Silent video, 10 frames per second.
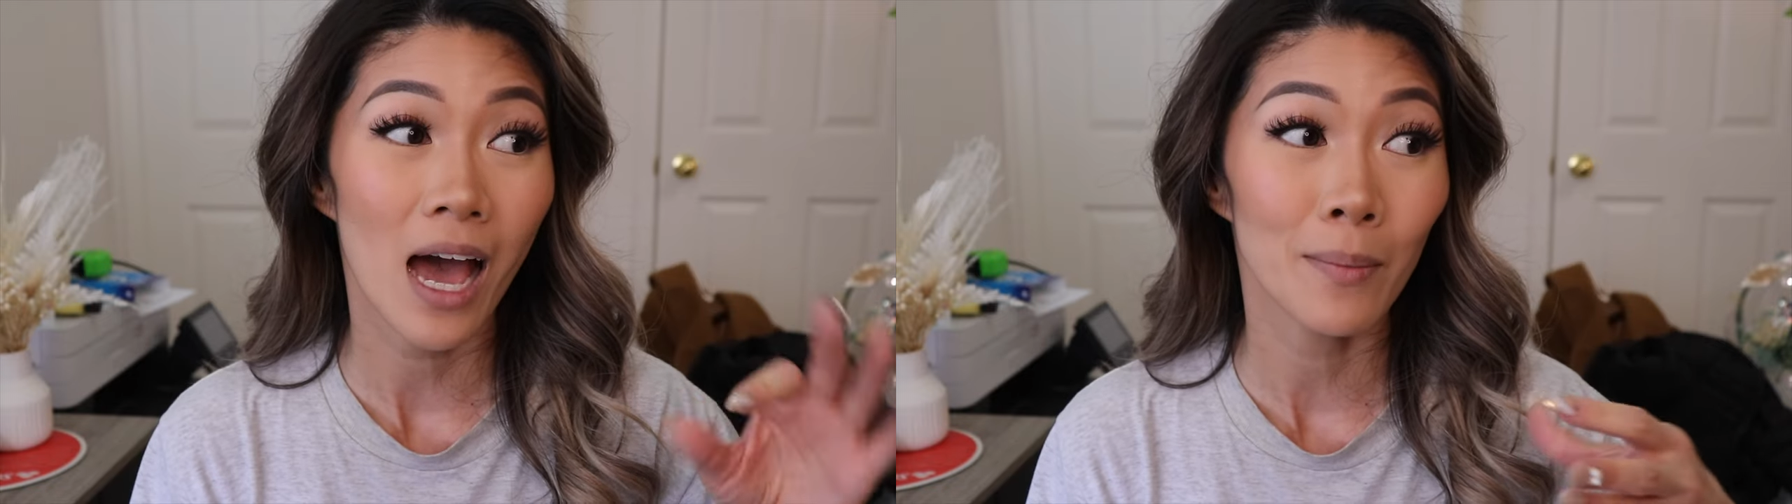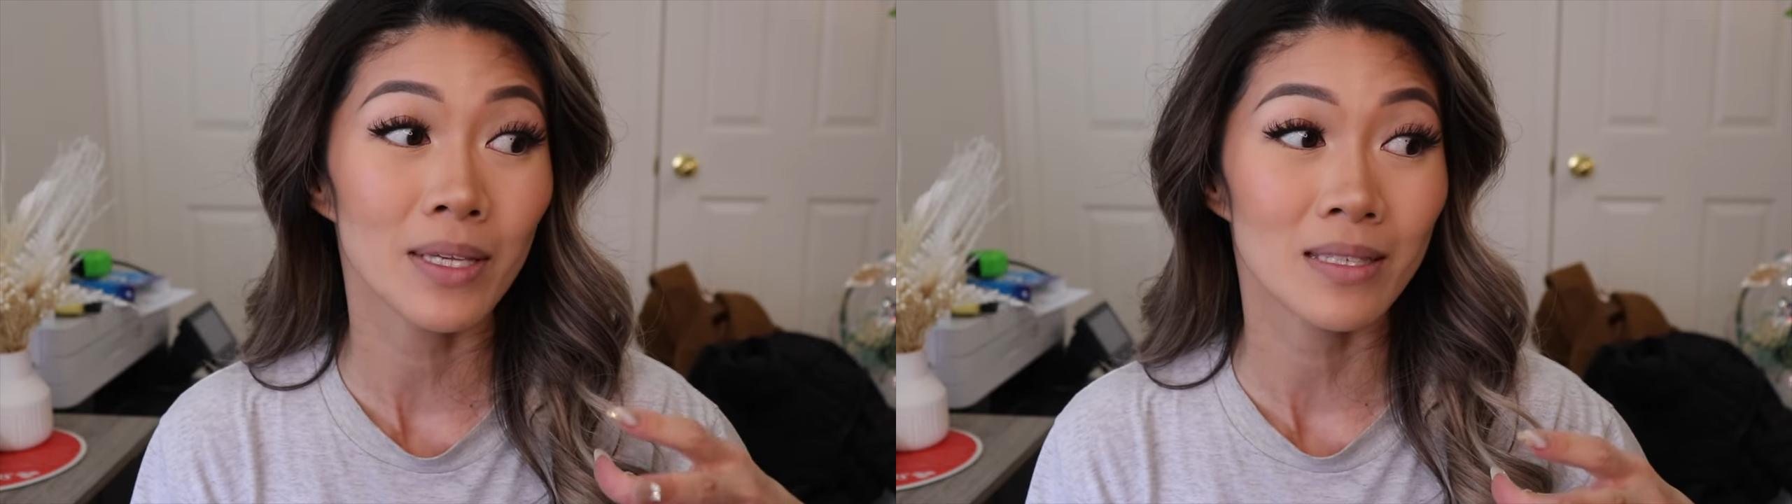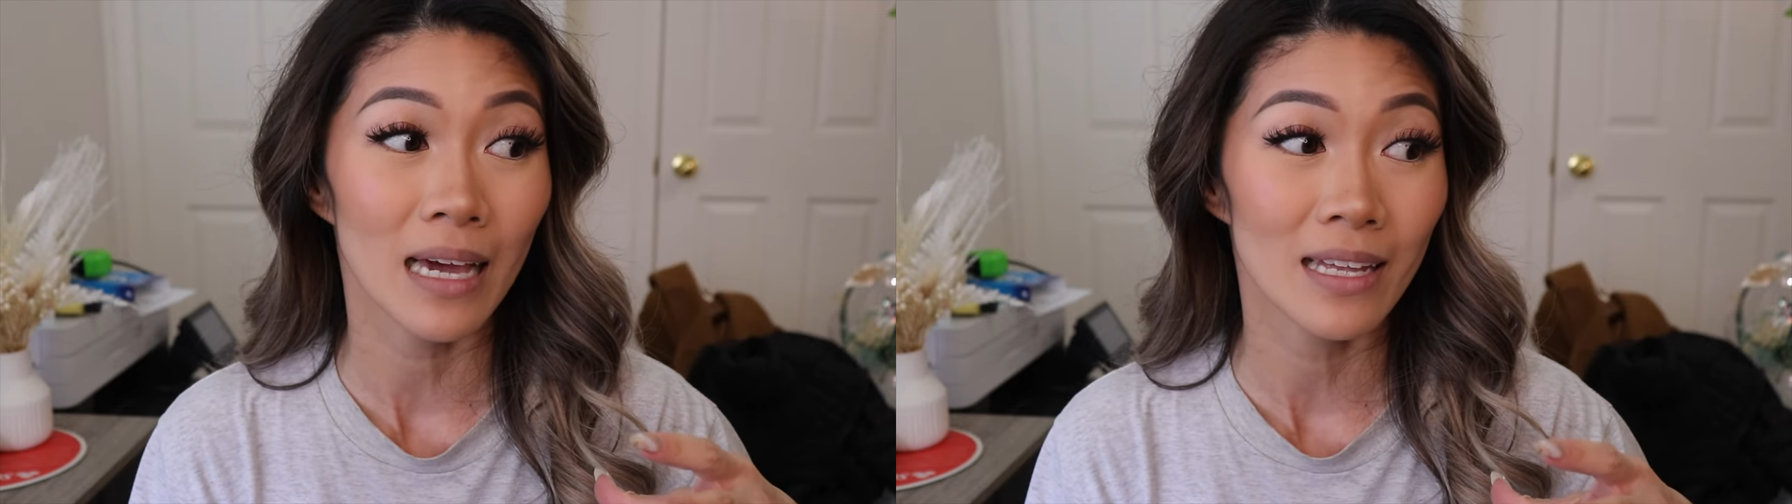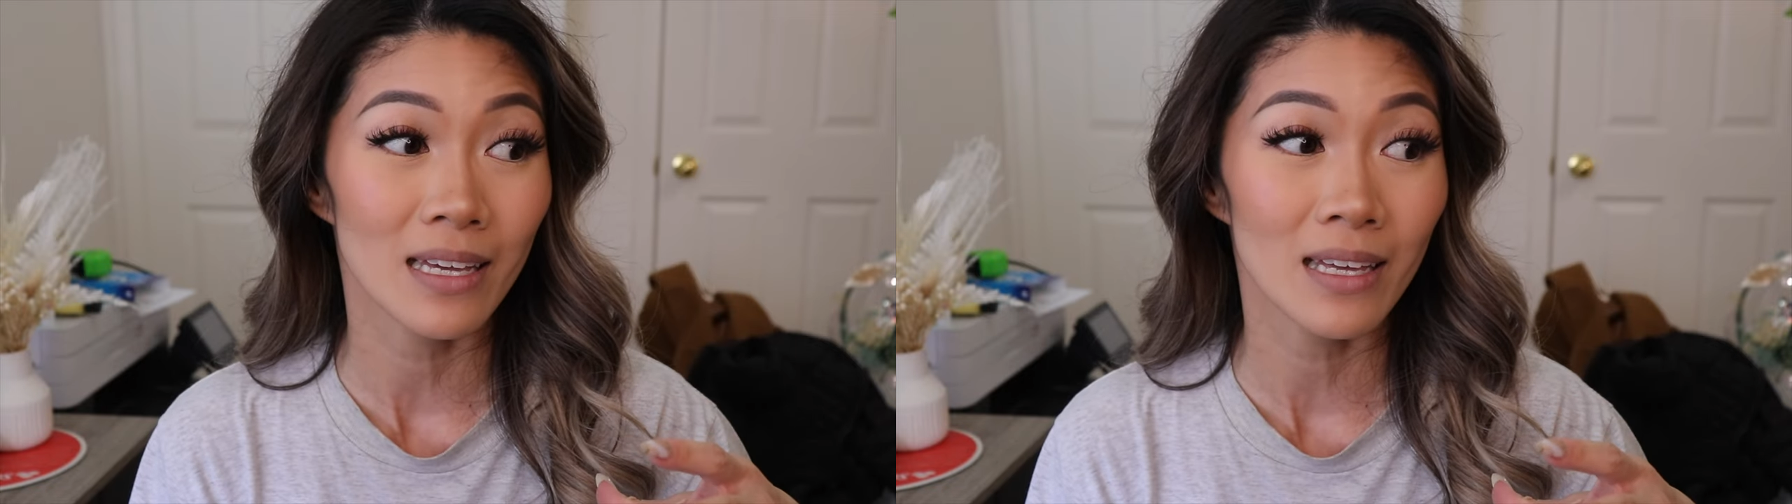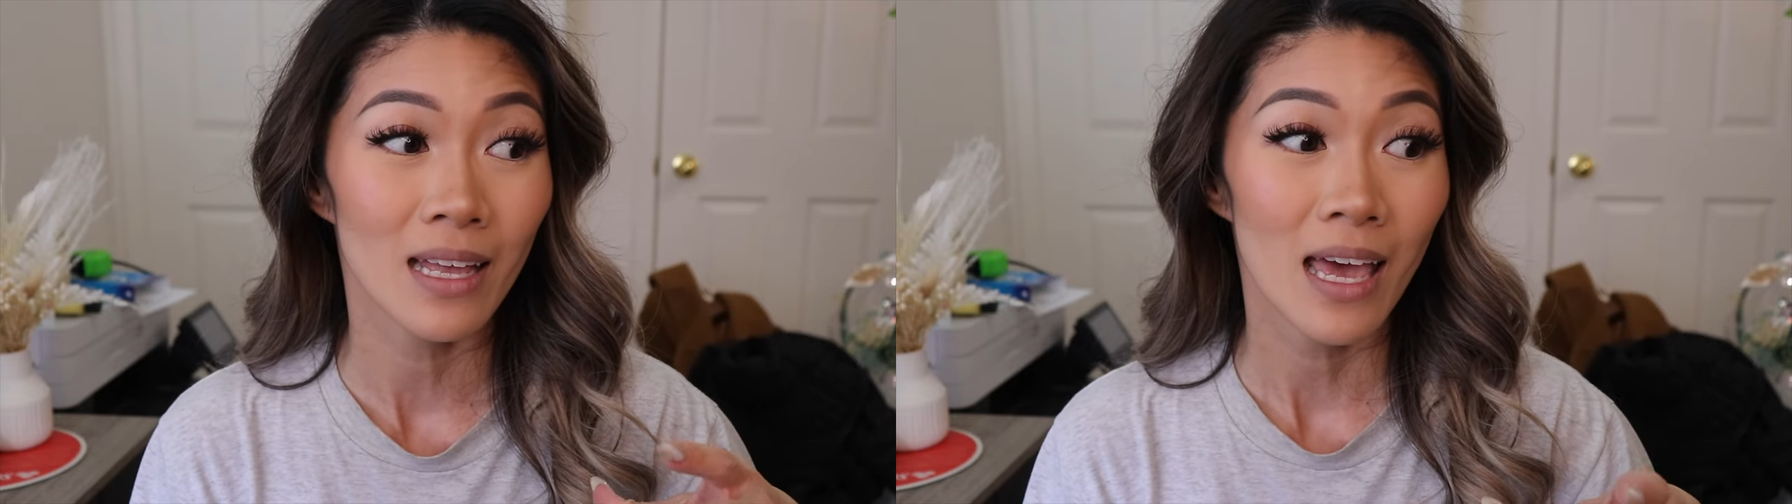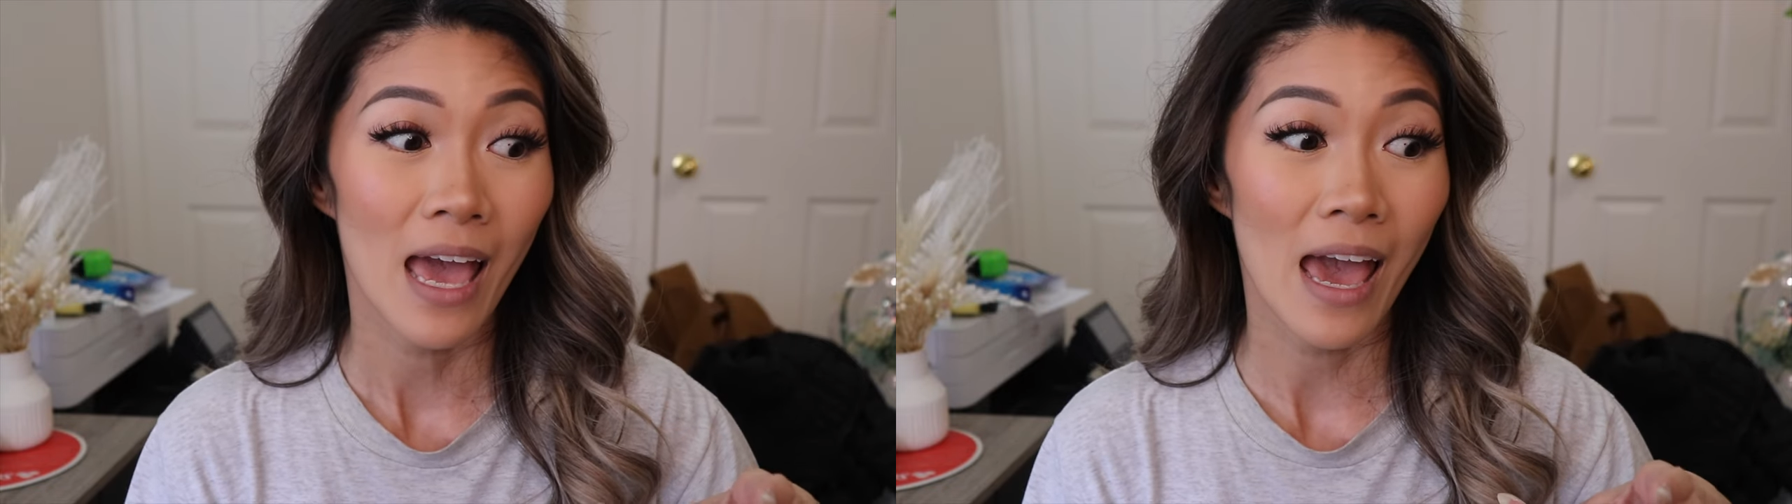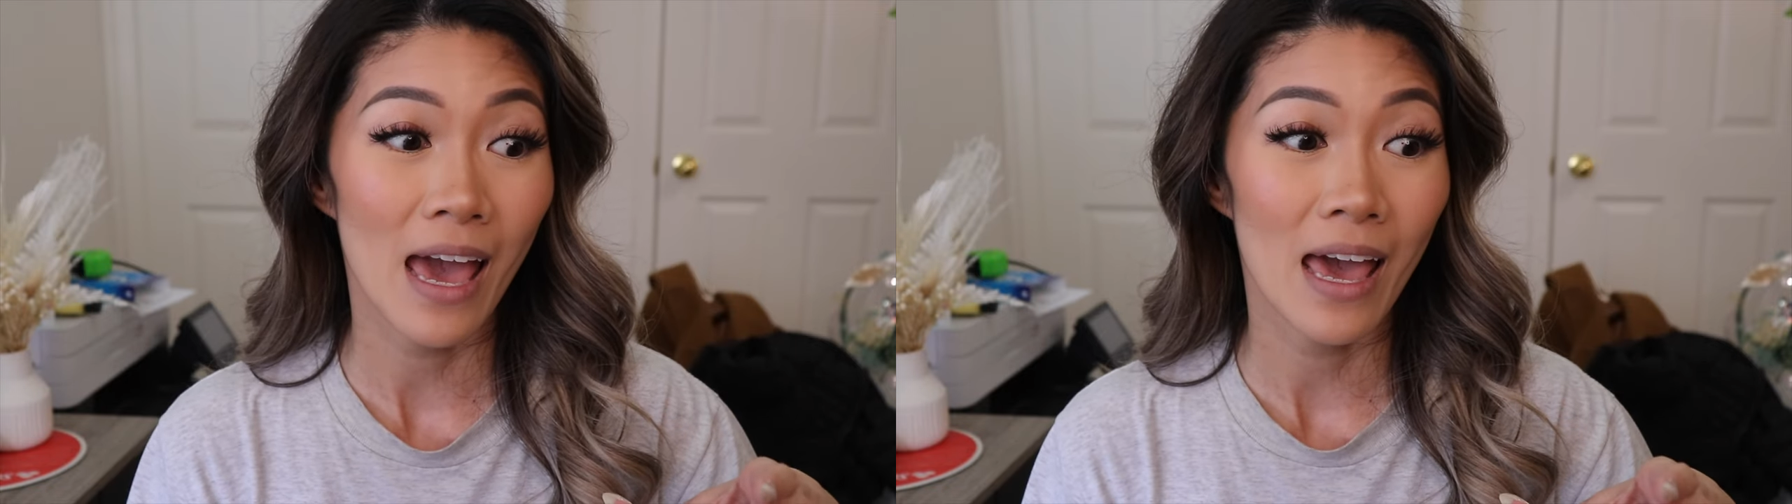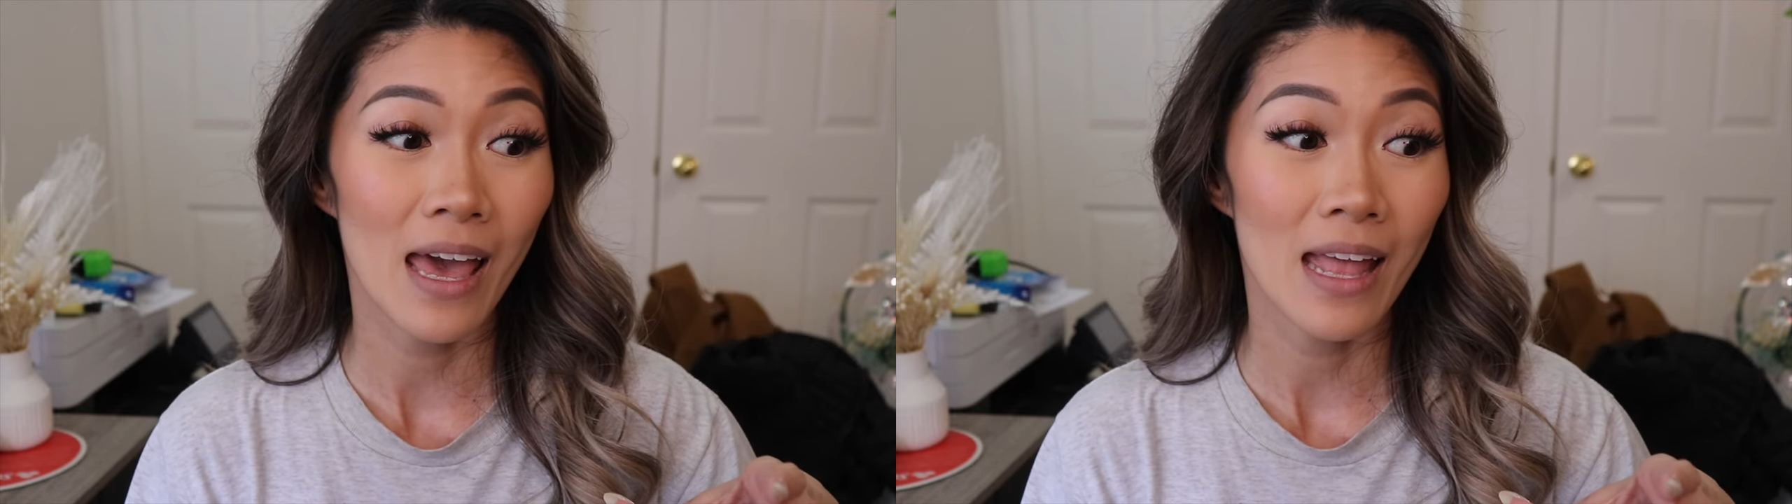I'm excited
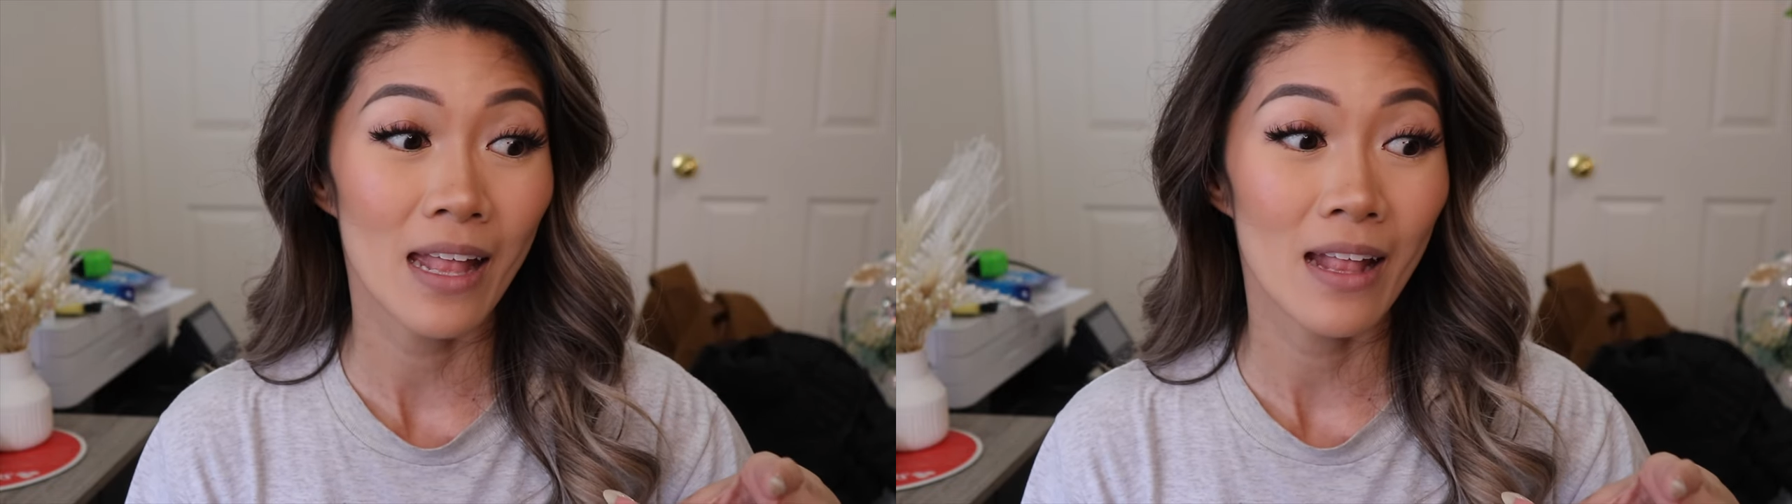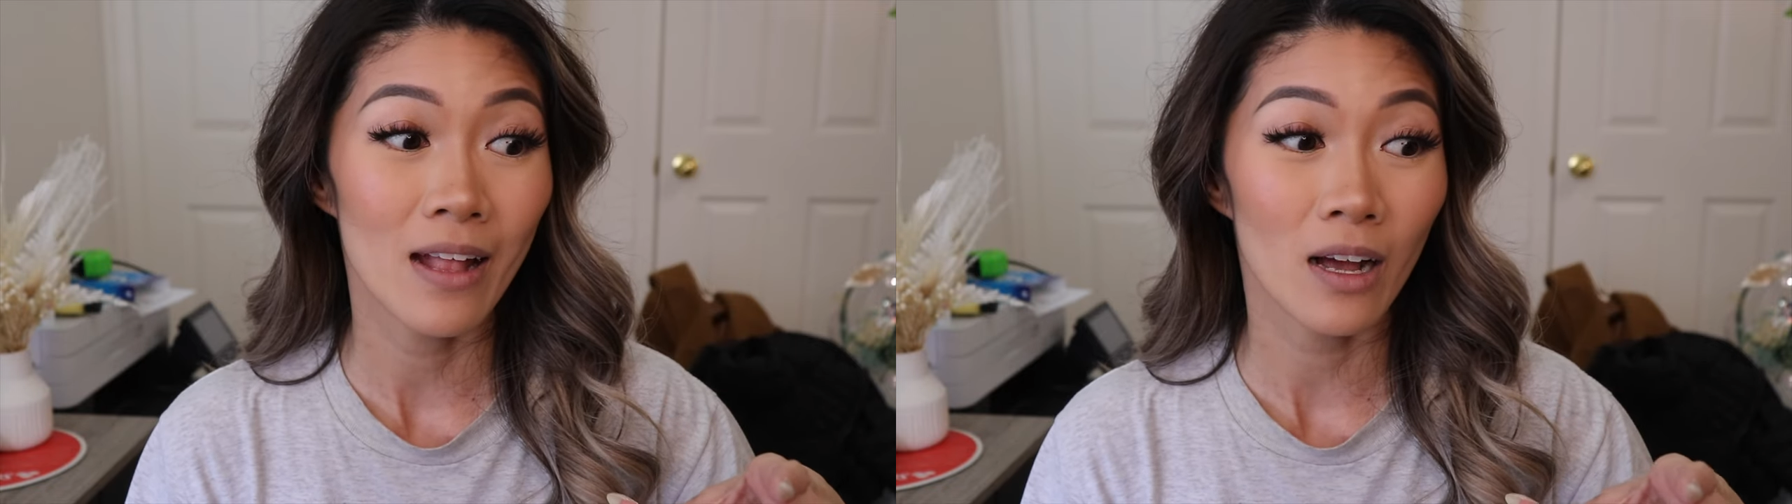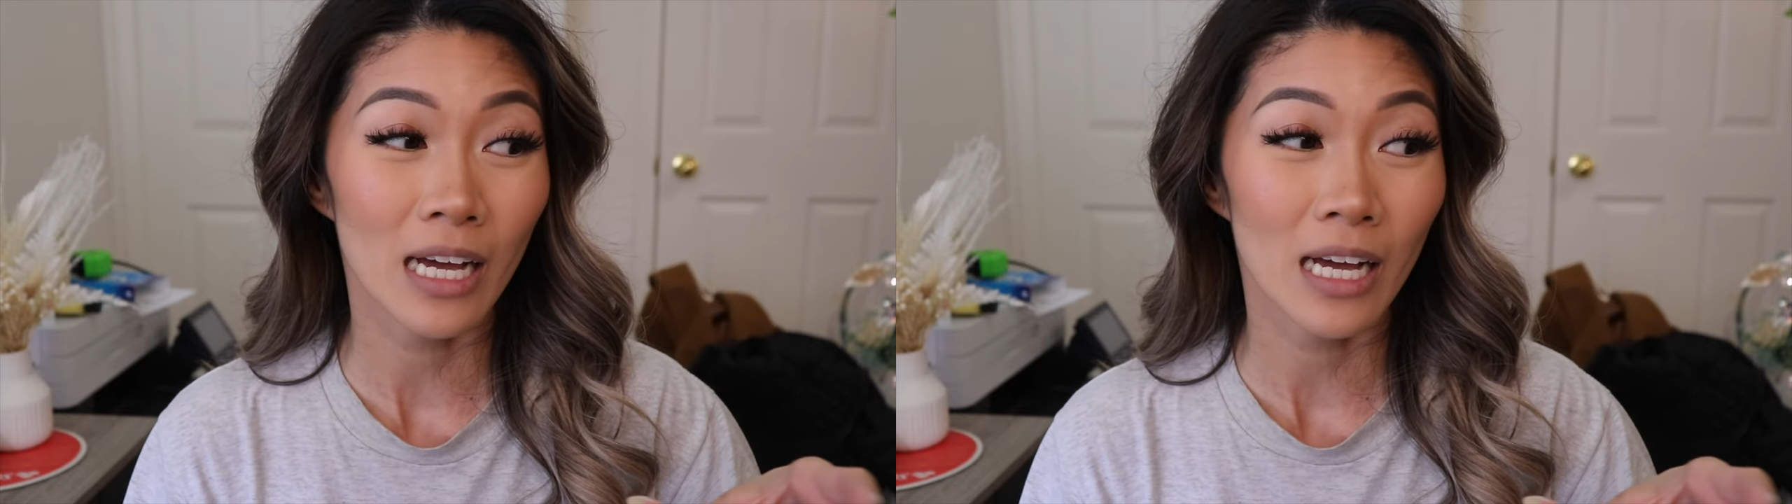and